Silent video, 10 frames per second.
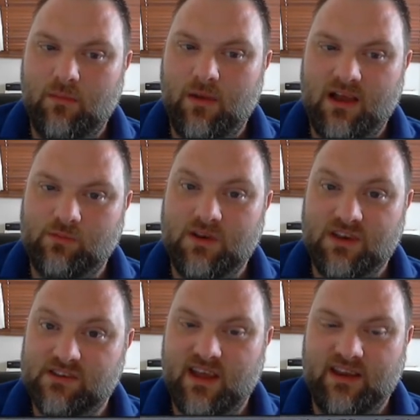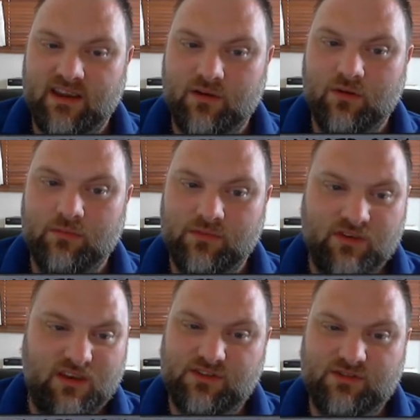as when you're setting it up. So
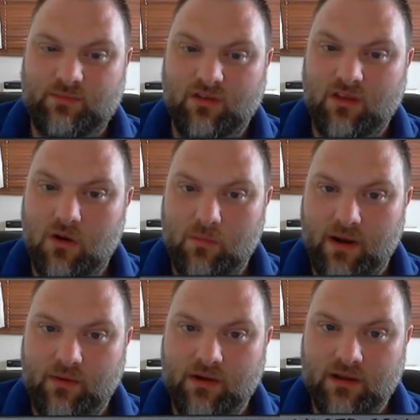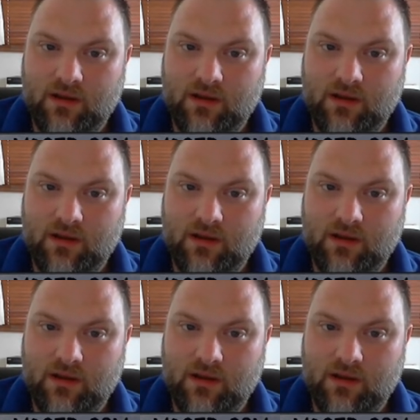yeah, just put low power.